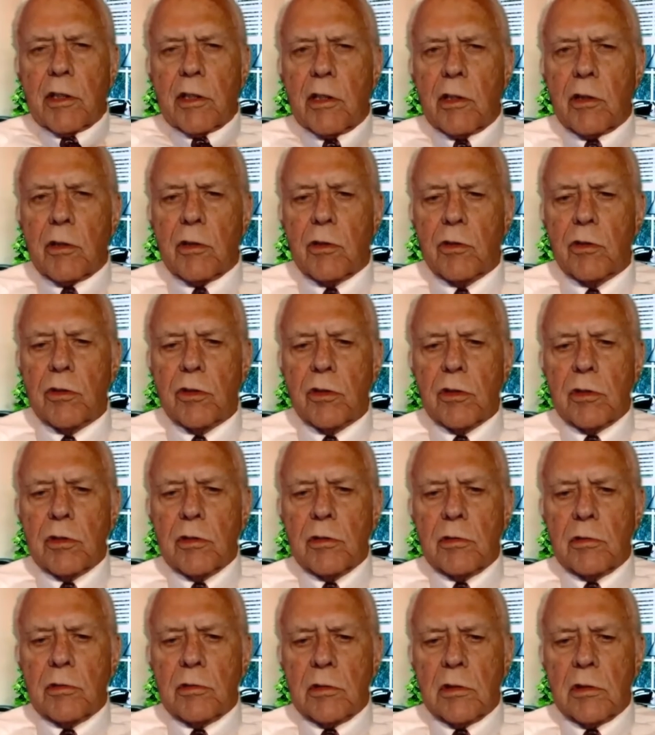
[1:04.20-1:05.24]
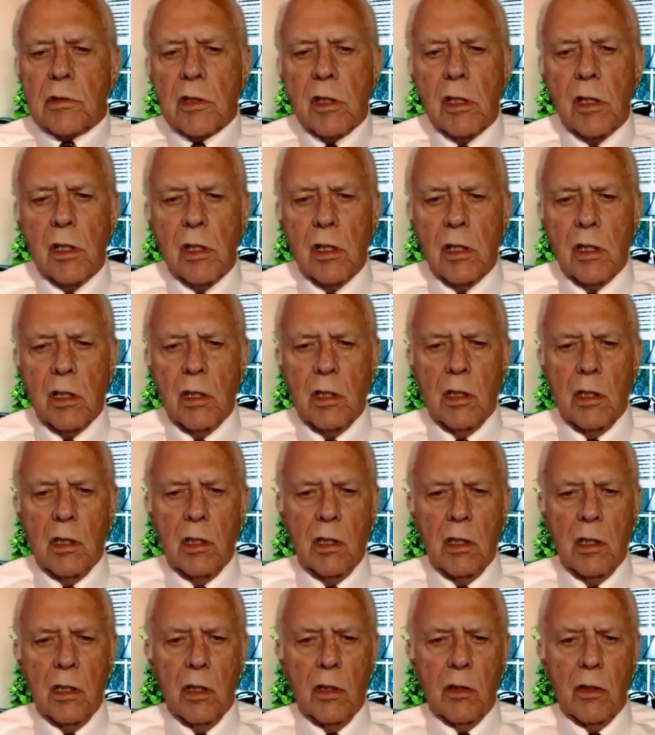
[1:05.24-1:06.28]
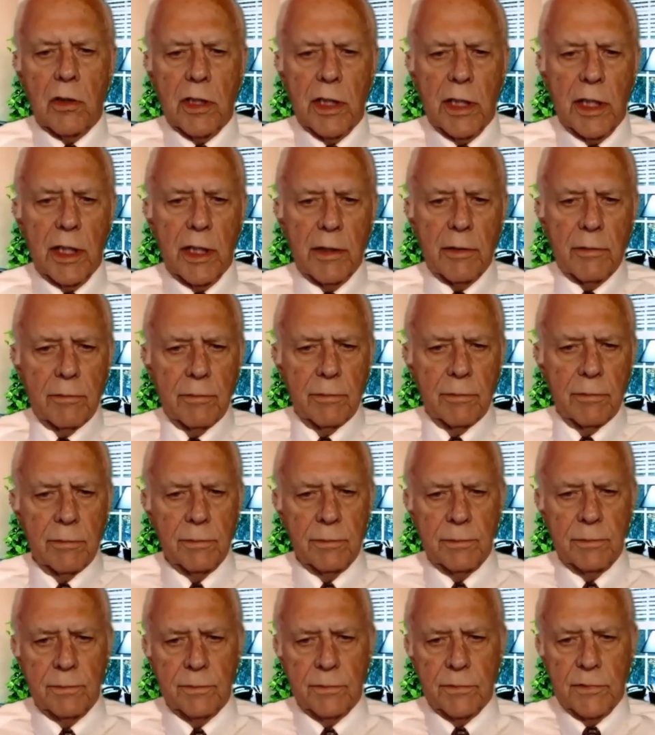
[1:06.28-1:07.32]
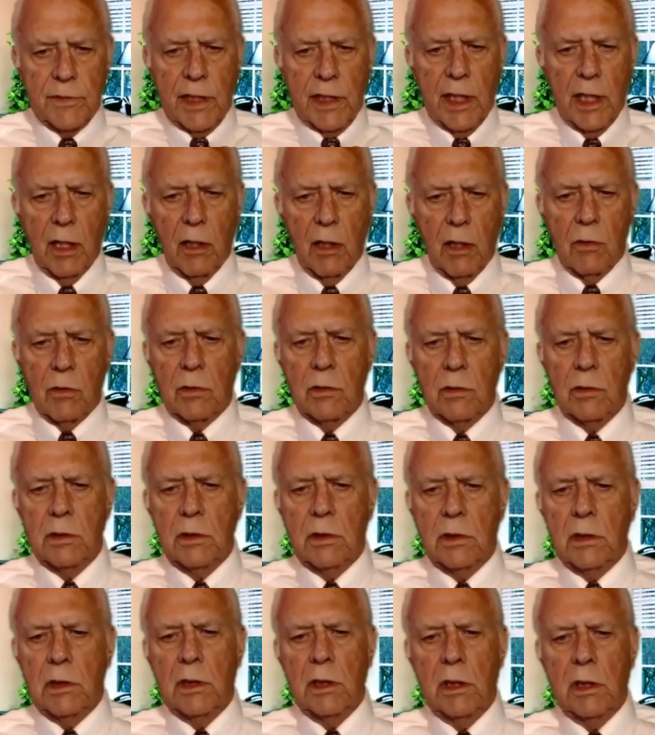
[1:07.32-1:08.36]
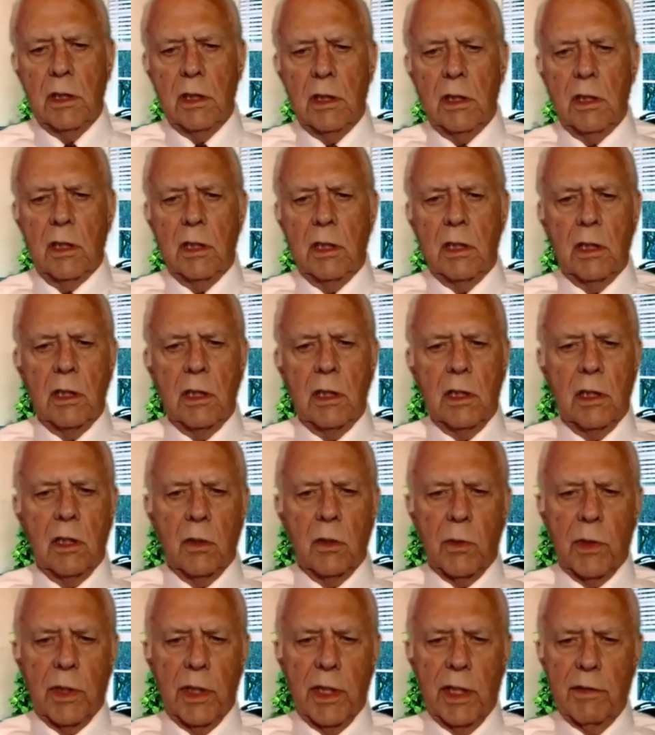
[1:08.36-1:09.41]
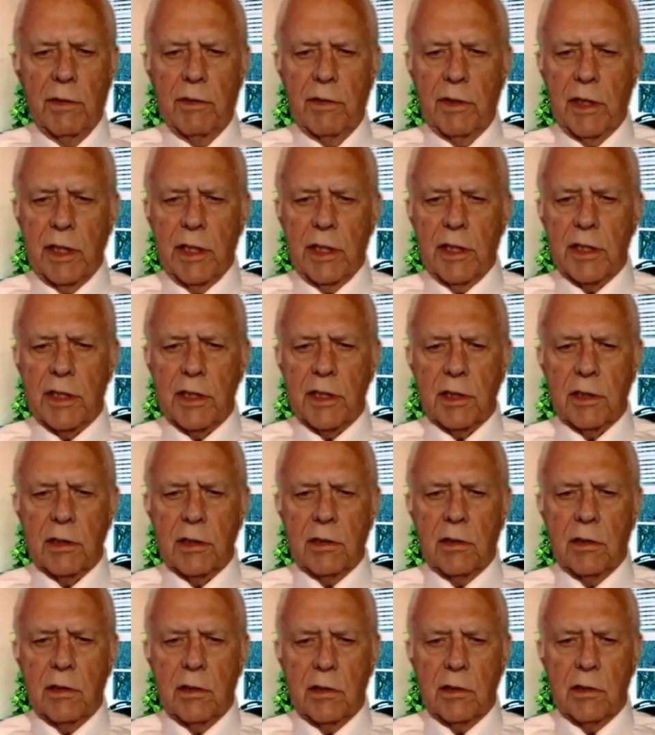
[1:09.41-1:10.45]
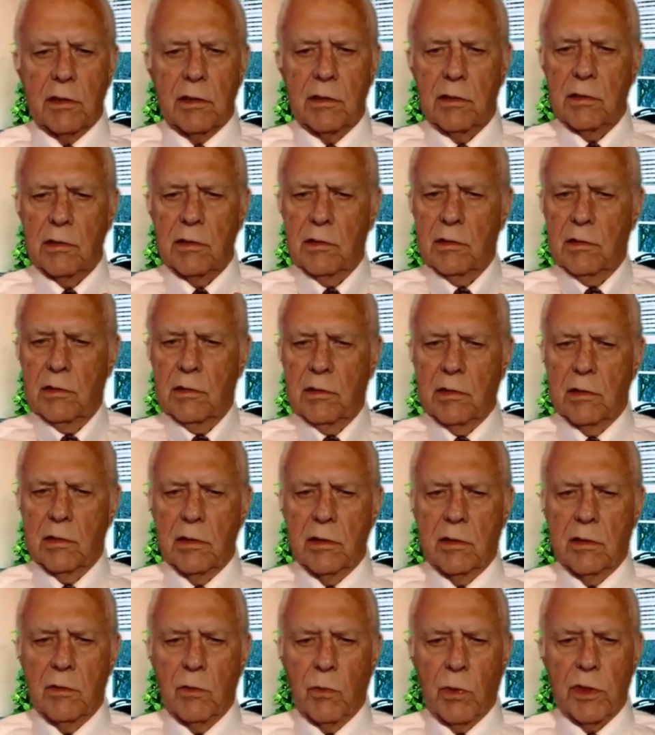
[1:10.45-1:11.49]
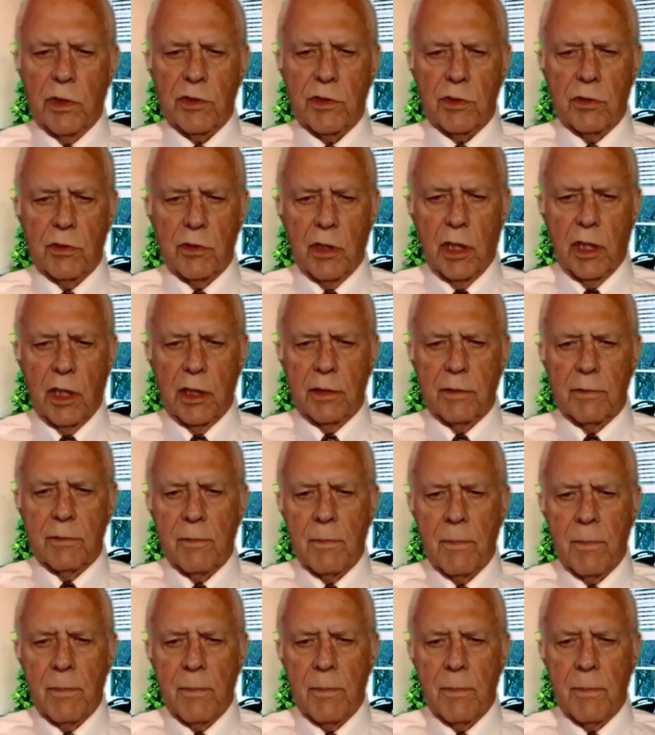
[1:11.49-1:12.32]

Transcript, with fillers: it goes. Okay. Now, we have a nice Windsor knot,